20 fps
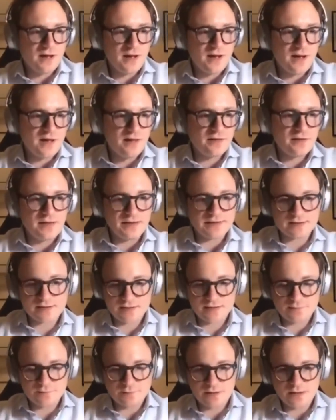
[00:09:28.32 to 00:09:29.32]
that's
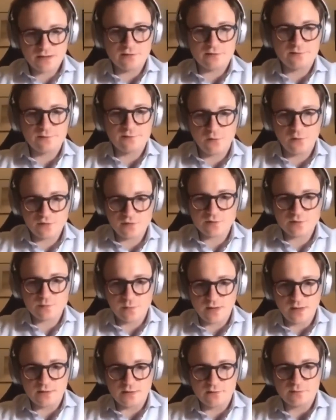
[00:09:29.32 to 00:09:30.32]
really the first
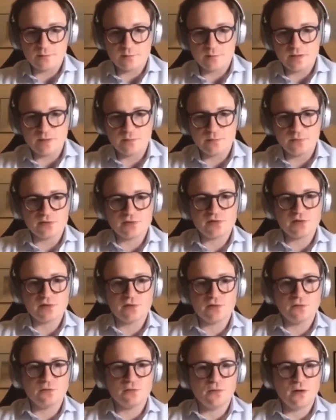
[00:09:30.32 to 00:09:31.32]
way for people
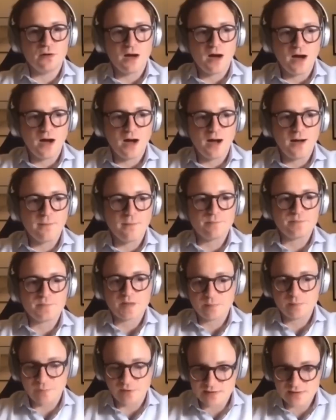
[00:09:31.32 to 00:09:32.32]
to um,
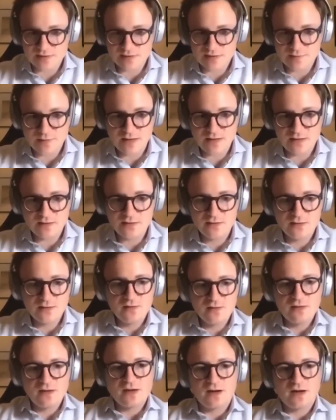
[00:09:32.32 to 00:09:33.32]
participate.
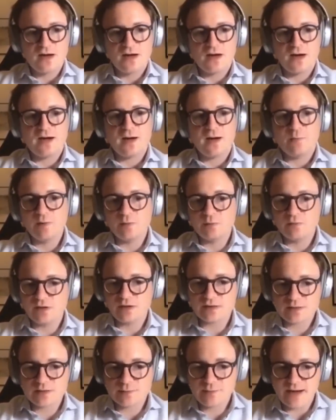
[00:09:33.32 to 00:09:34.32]
Uh, and we would
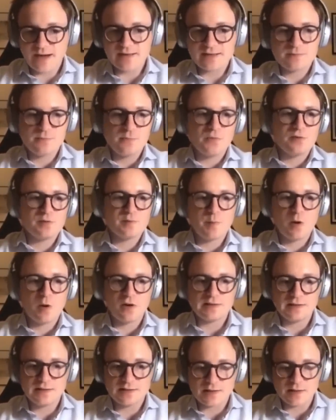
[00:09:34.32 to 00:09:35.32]
expect most
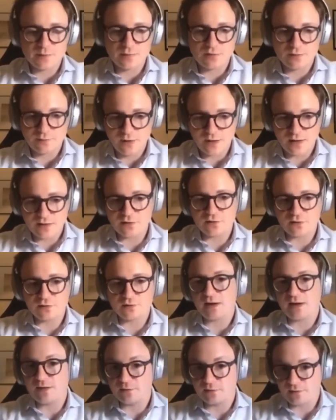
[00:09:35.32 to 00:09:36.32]
parties that provide those
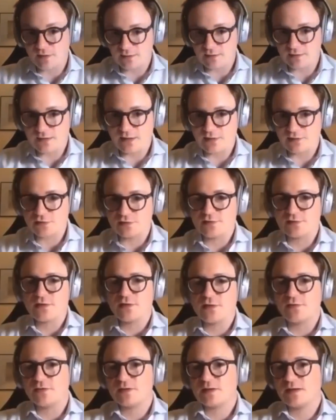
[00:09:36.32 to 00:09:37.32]
kind of delegation
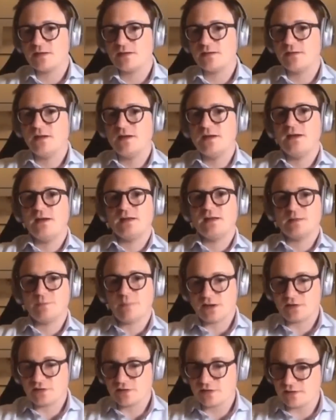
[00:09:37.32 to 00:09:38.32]
services,
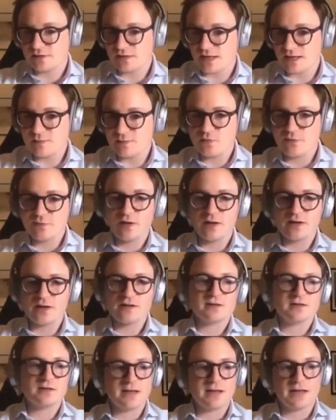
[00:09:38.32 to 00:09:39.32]
especially data providers, to
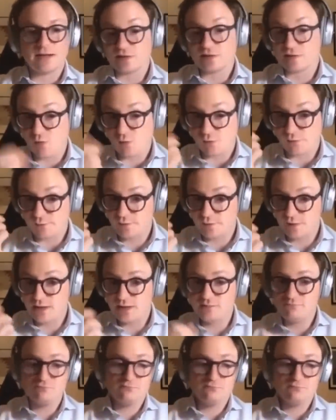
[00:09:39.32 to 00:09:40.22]
take a small fee,